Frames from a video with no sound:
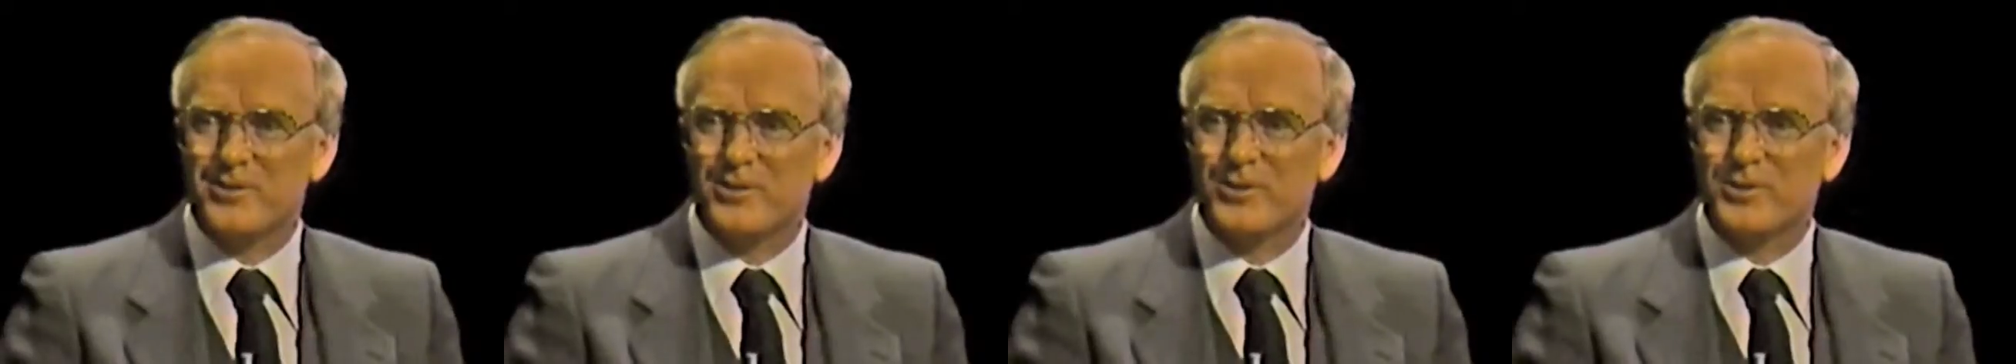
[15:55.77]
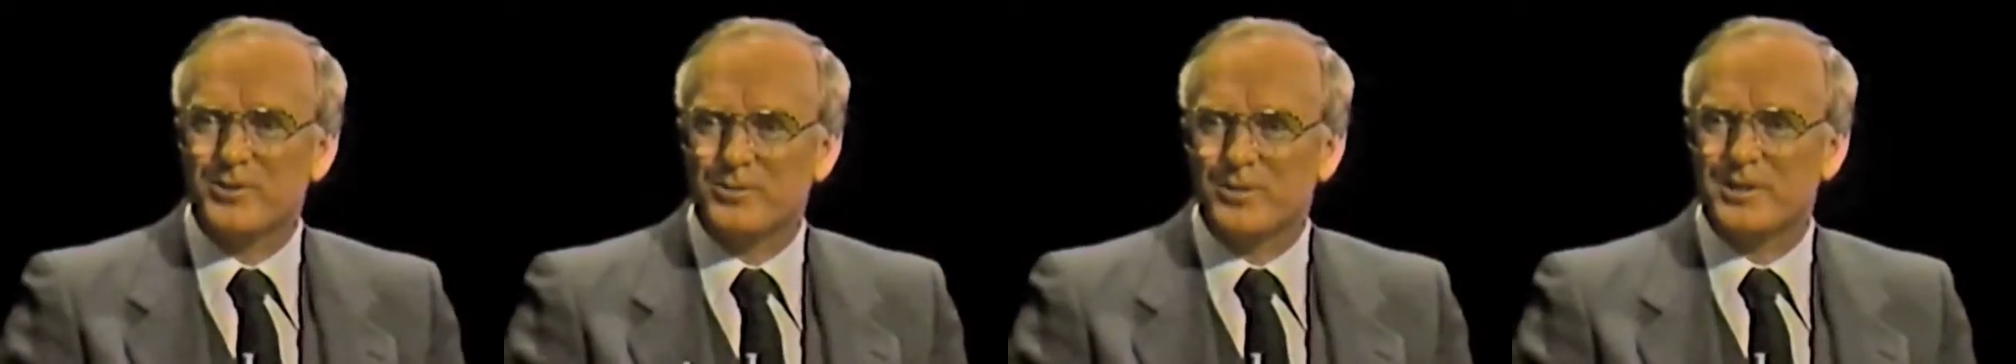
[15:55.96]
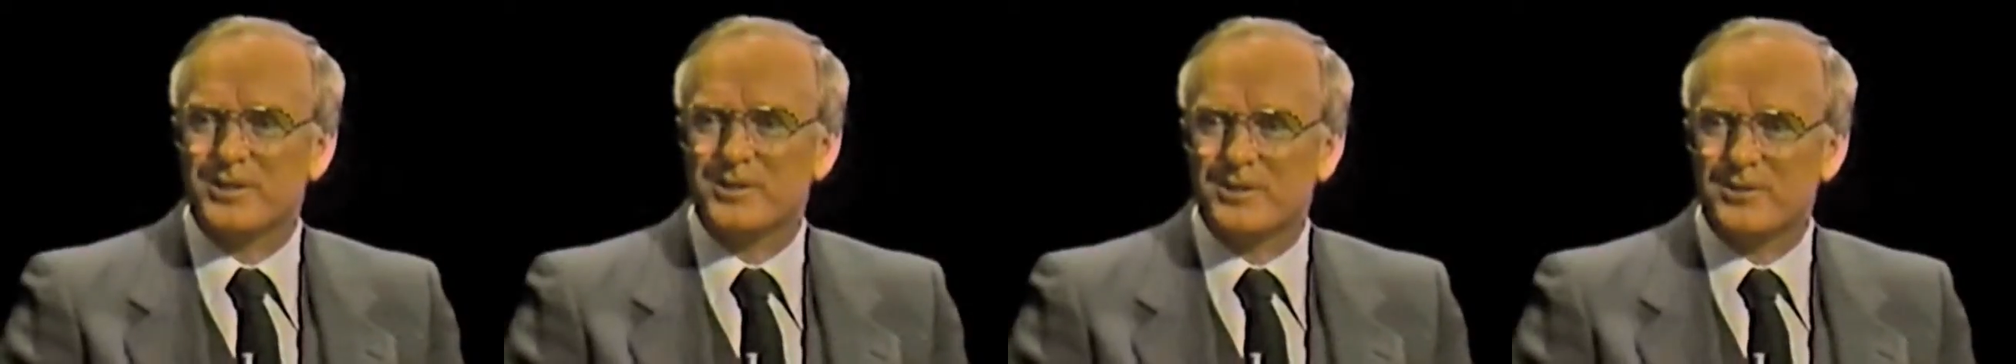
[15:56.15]

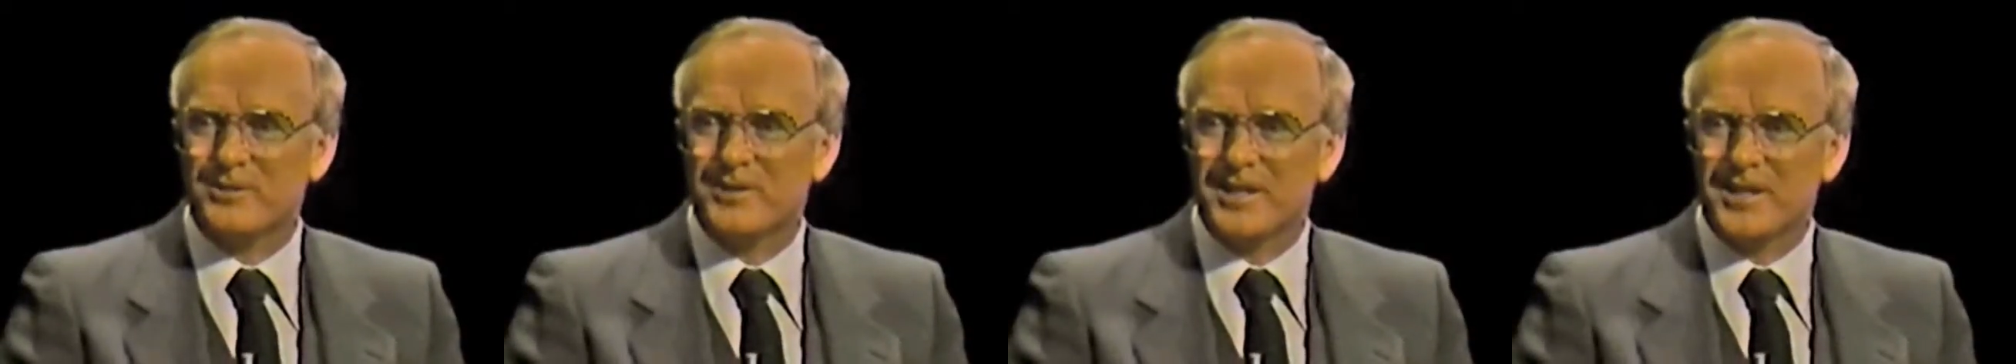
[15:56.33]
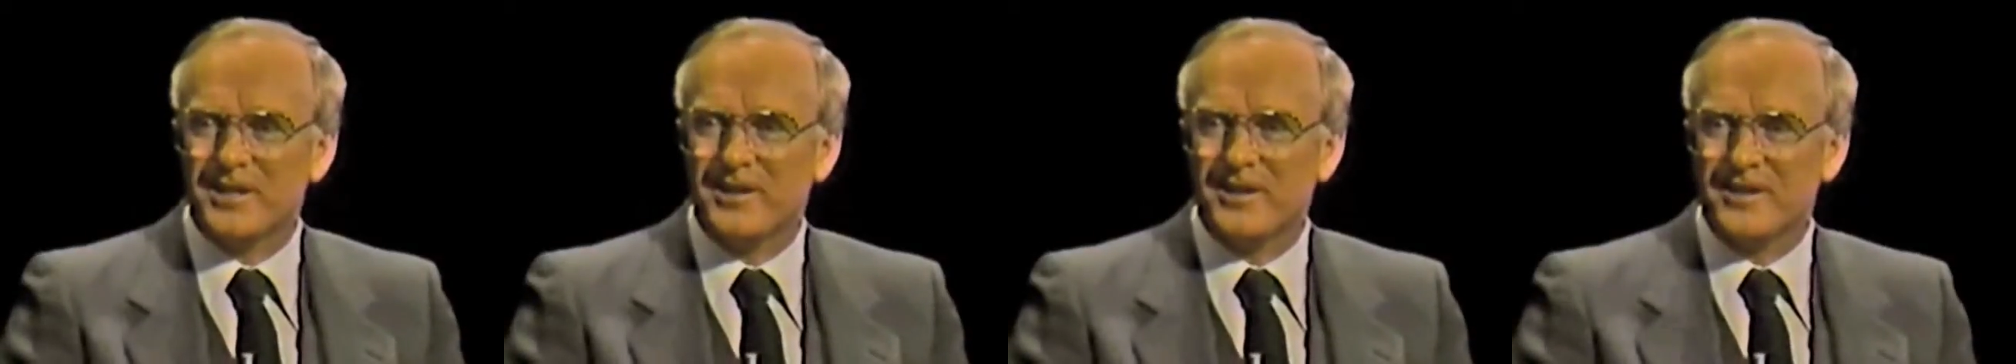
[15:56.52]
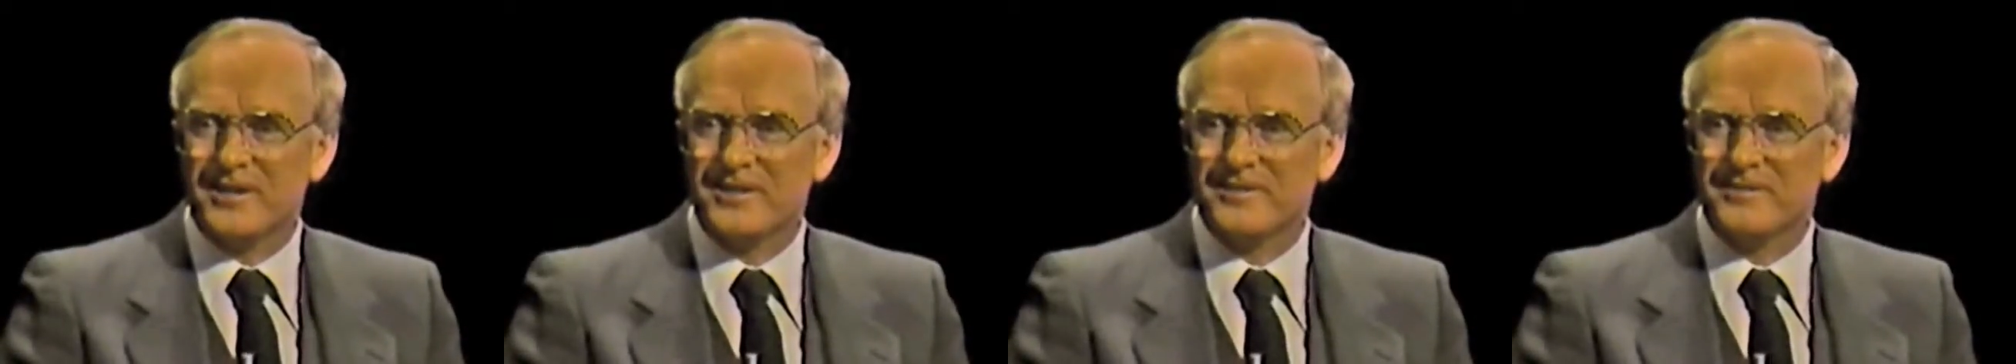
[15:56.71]
church what's
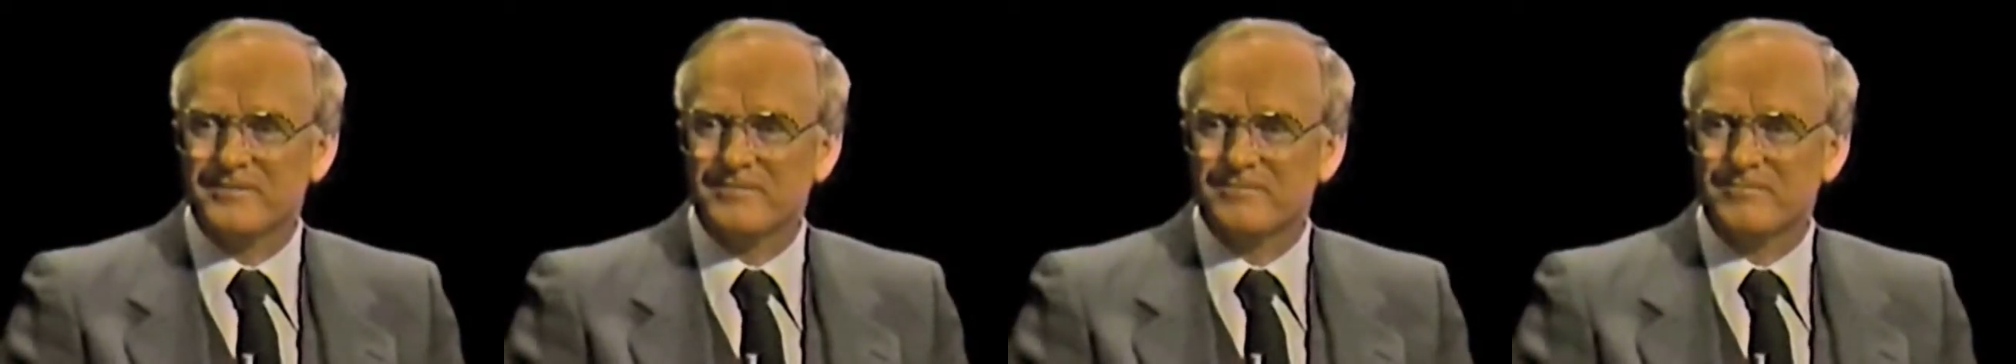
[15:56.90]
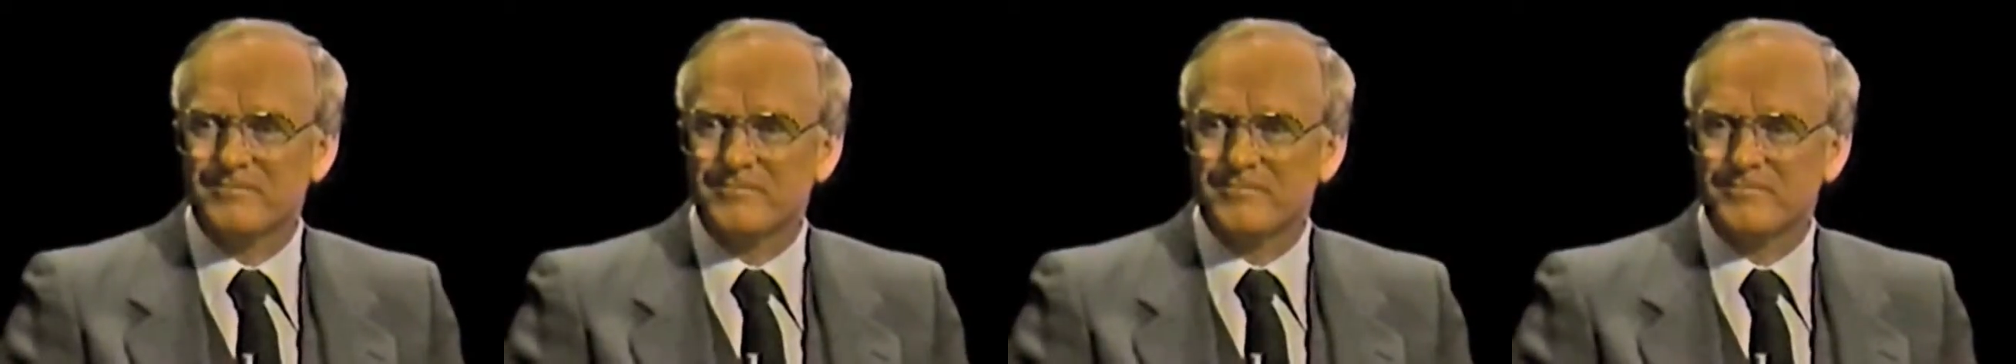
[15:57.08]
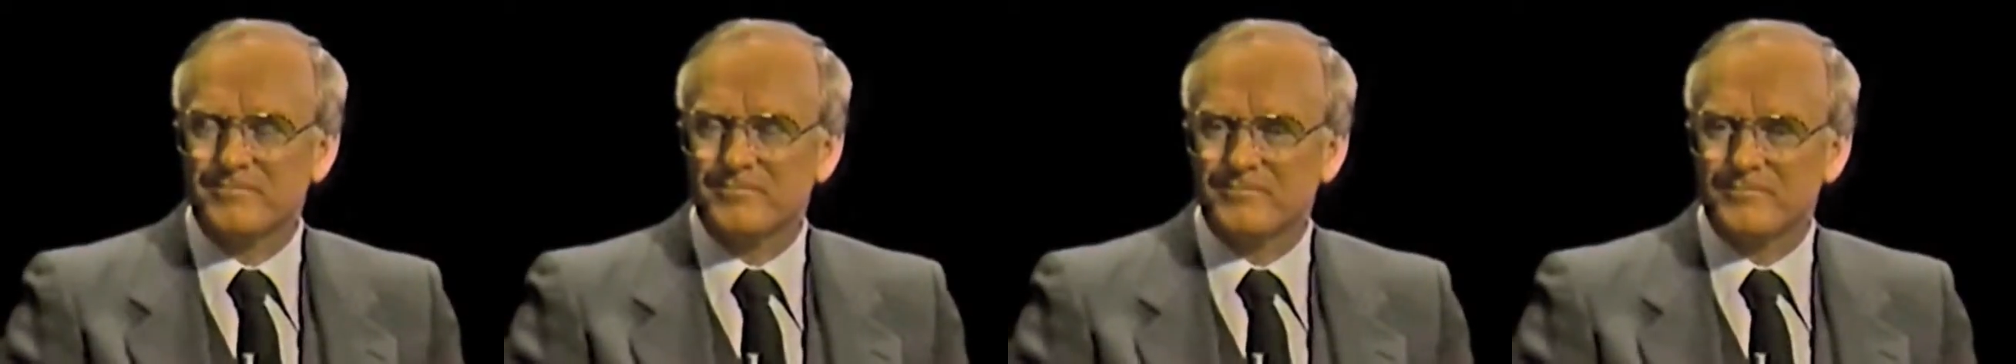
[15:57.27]
going
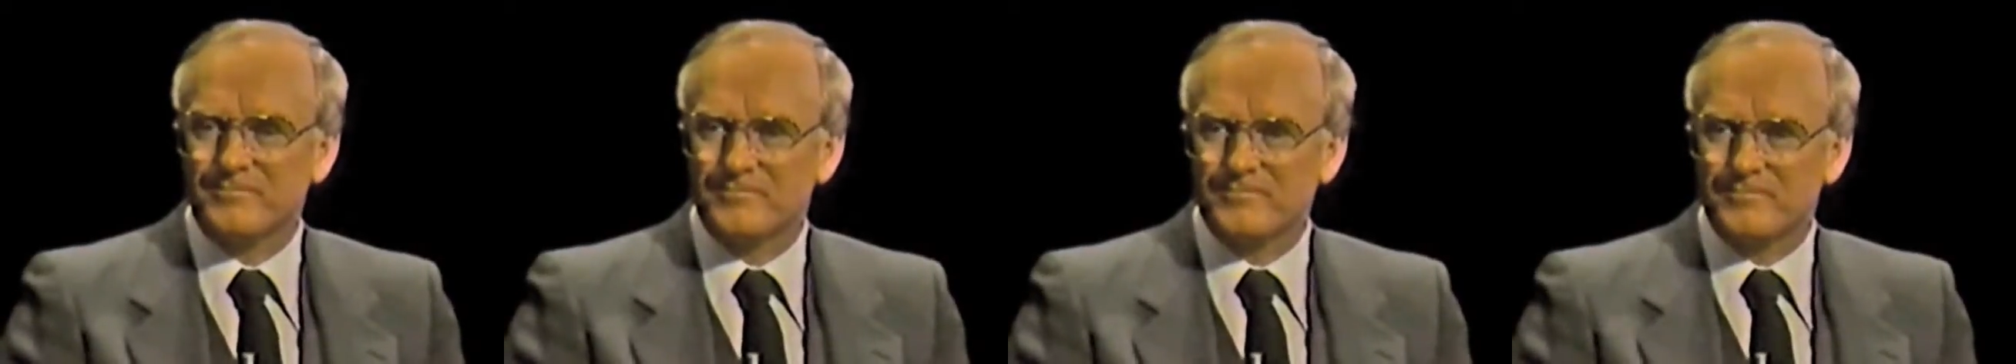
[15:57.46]
on.